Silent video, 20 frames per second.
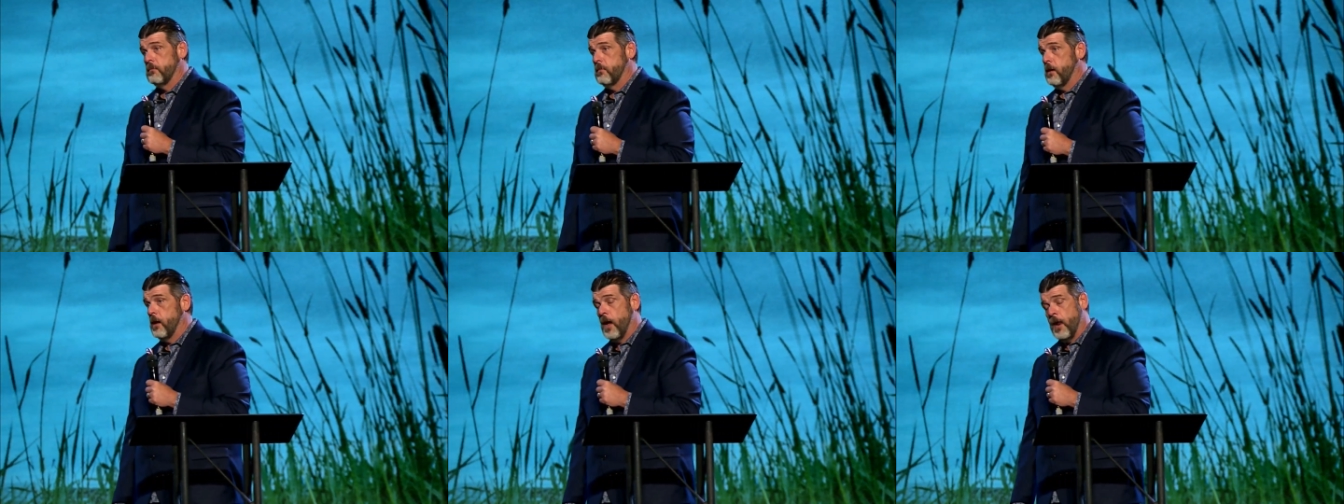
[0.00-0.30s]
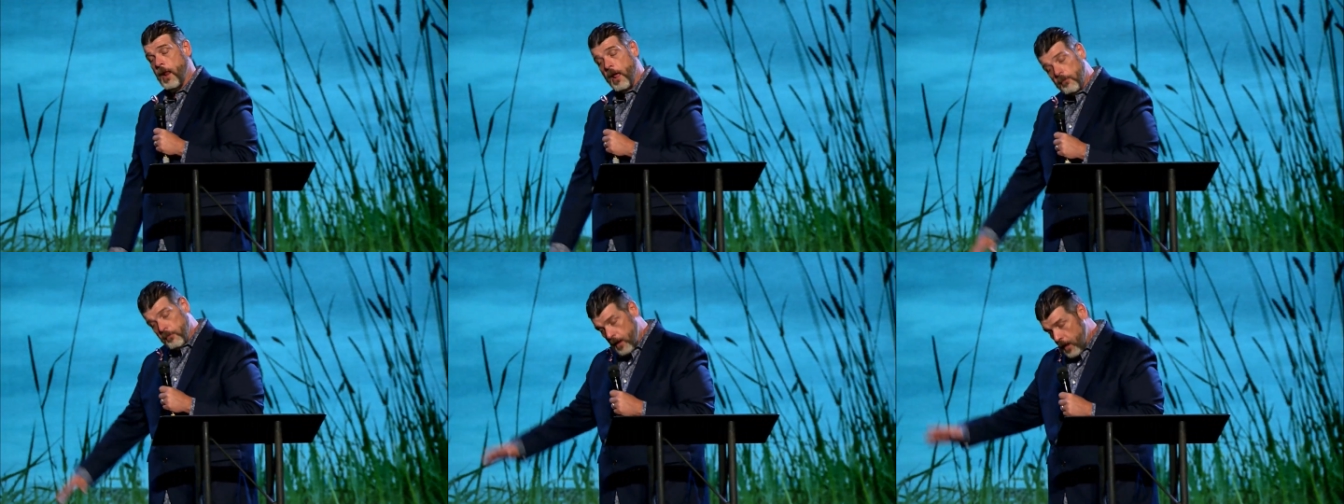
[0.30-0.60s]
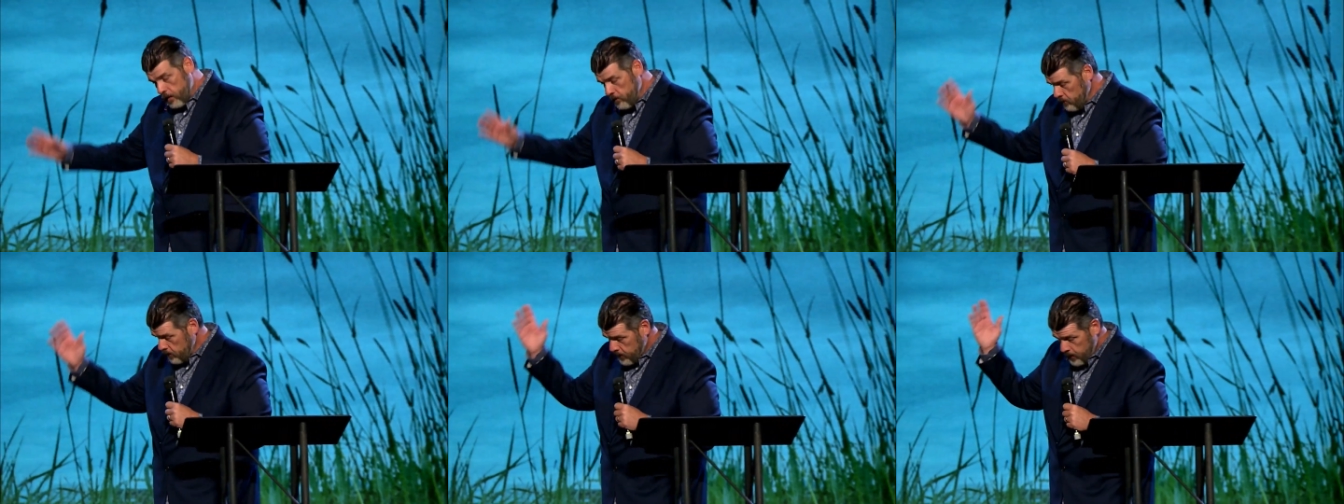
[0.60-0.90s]
and I don't,
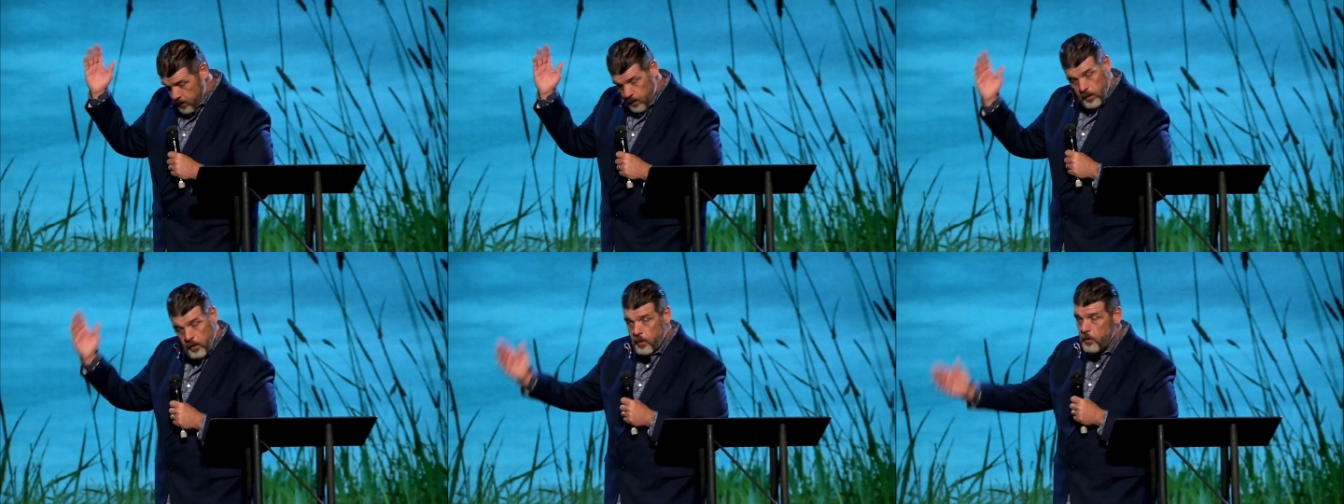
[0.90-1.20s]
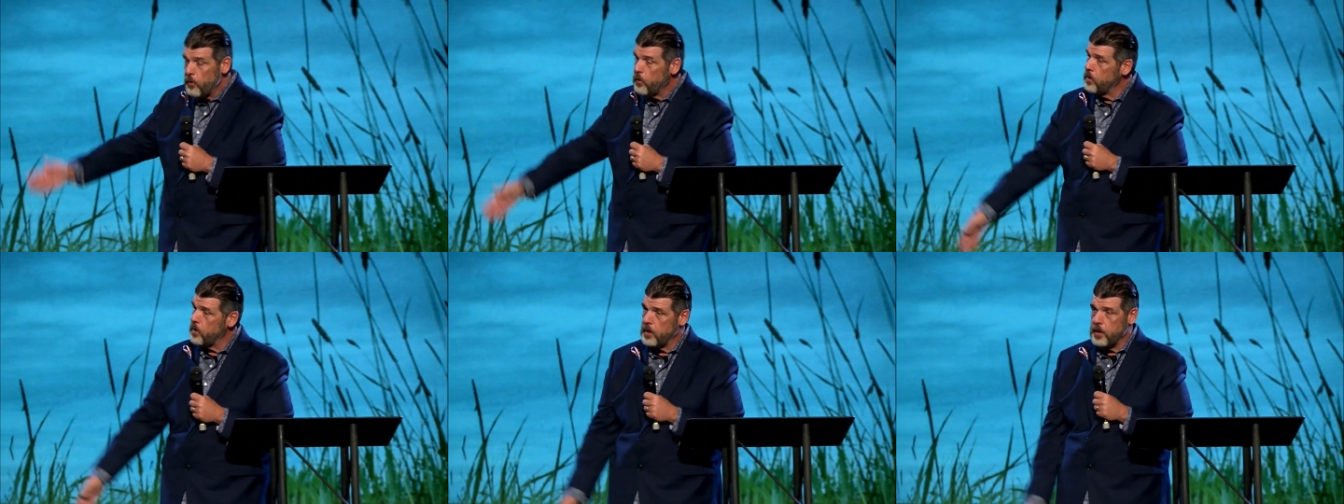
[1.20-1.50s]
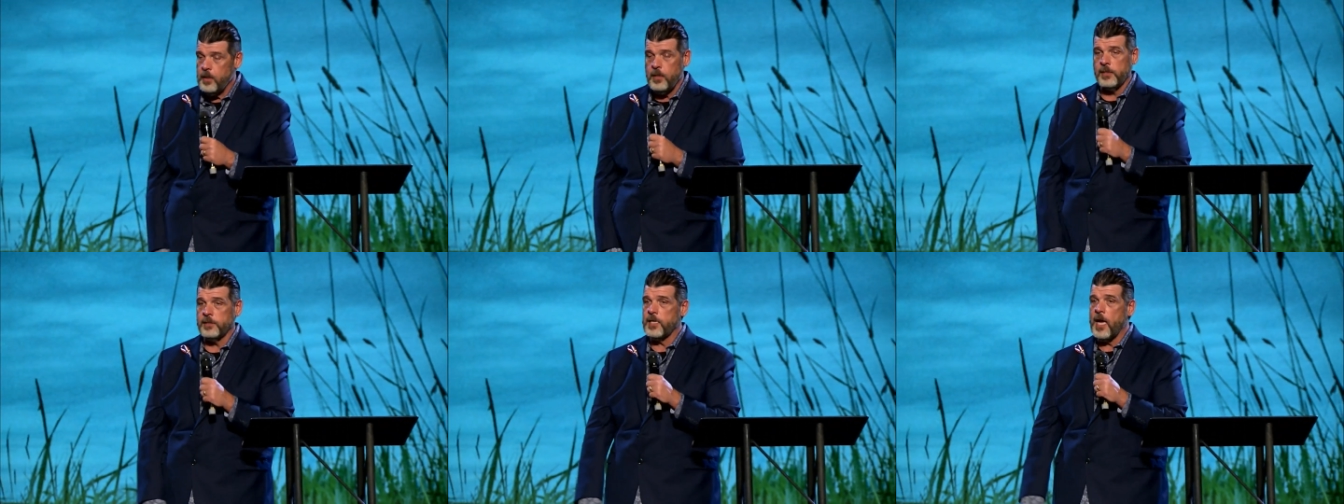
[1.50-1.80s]
I don't care who it
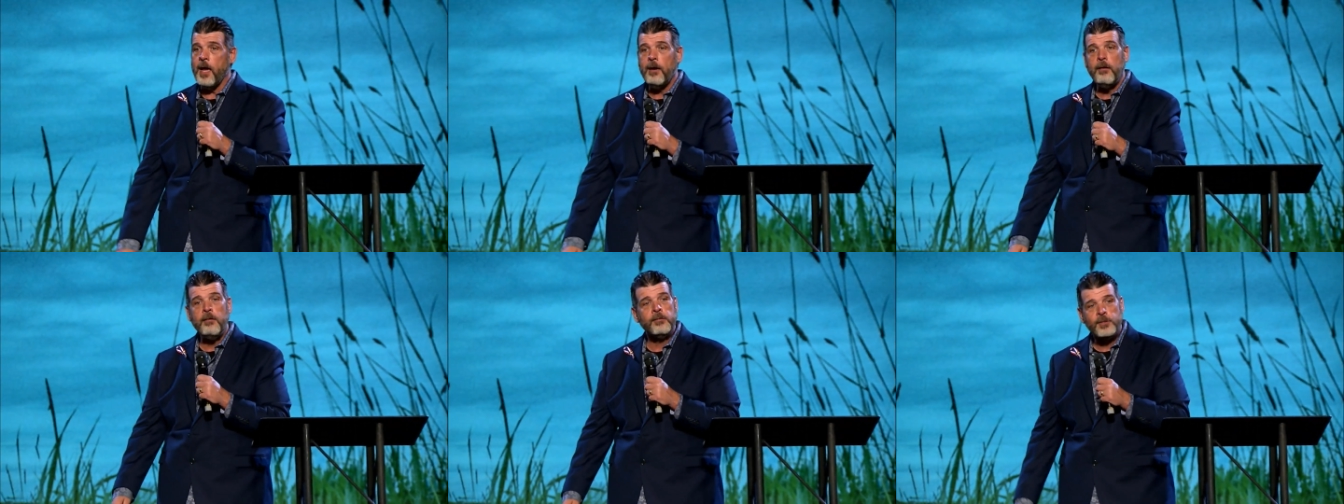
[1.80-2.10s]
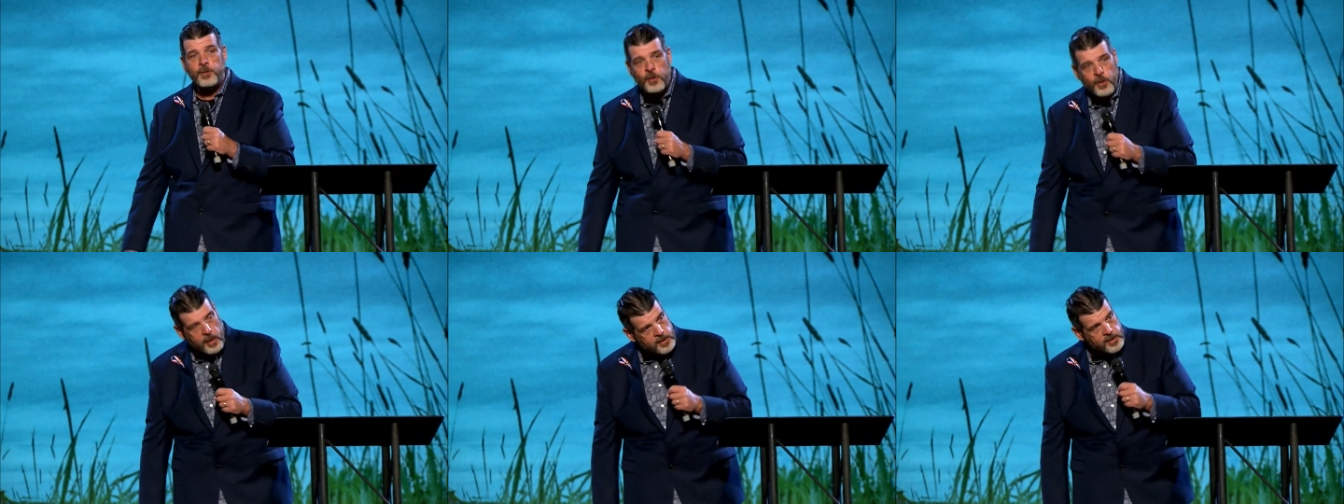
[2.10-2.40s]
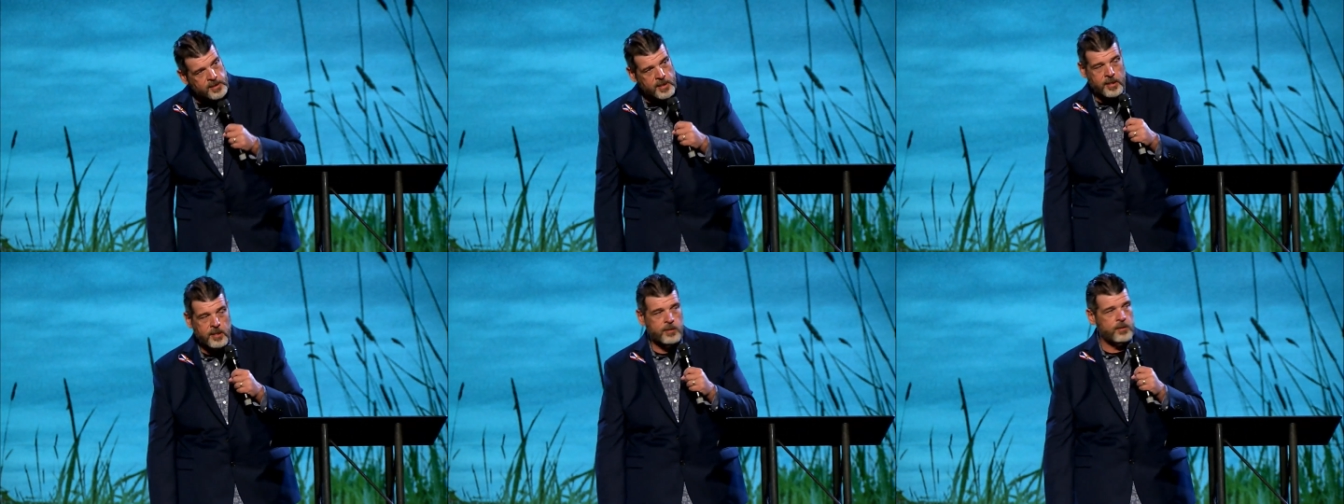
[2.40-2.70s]
is. I don't
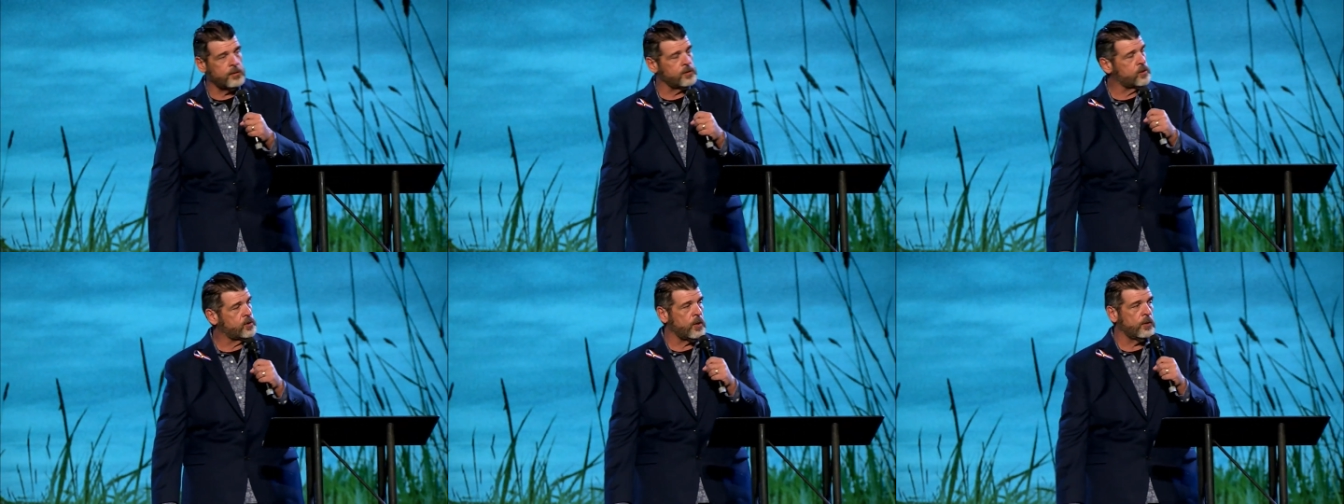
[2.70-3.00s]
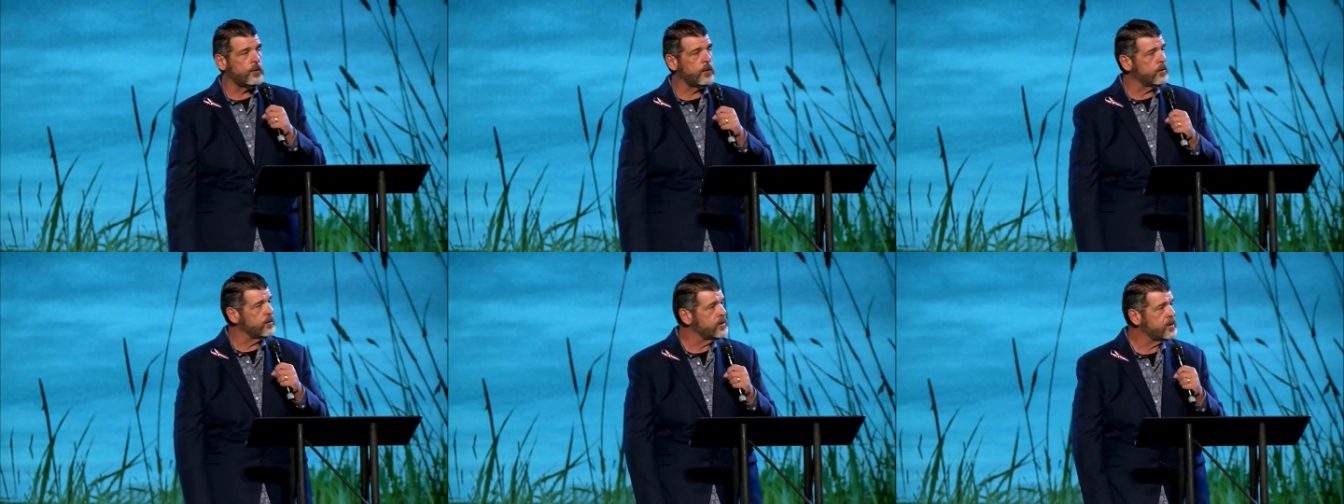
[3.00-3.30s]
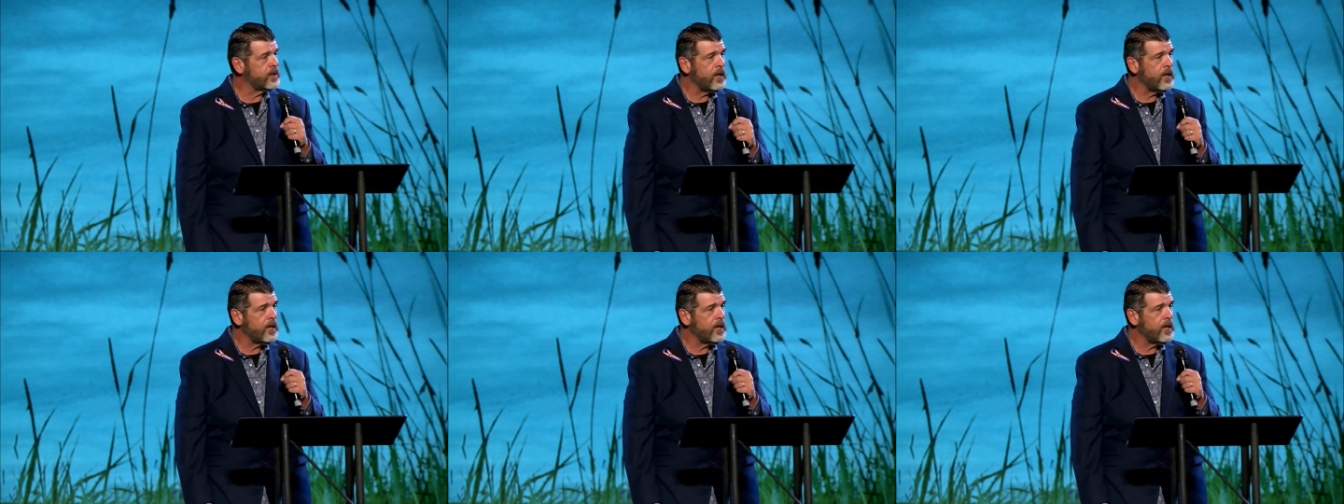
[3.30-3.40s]
trust any of those jokers.